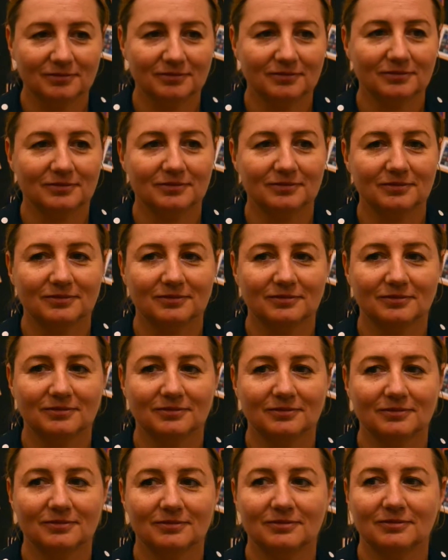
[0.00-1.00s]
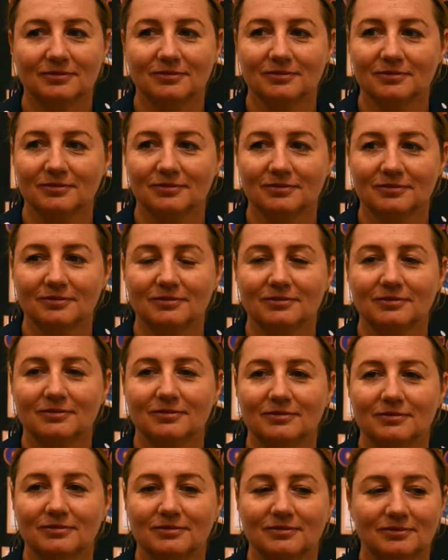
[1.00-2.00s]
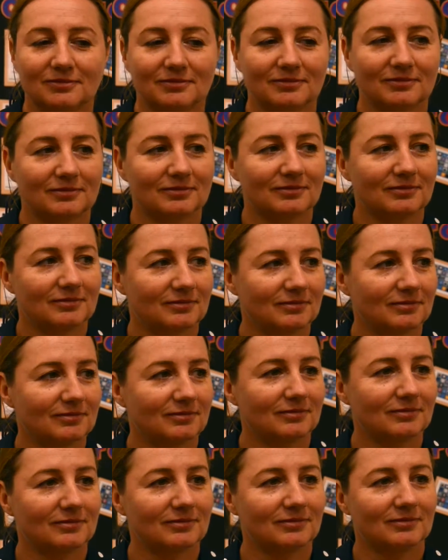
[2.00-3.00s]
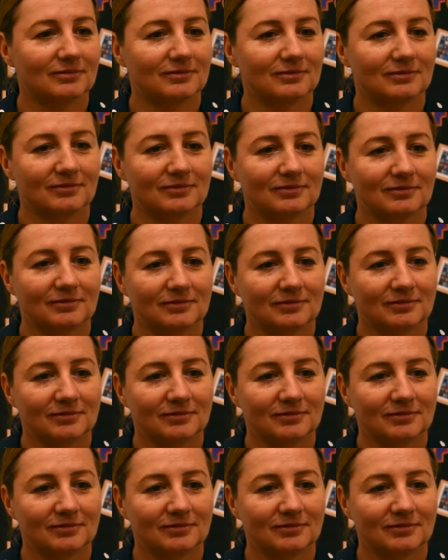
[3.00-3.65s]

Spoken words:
(not speaking)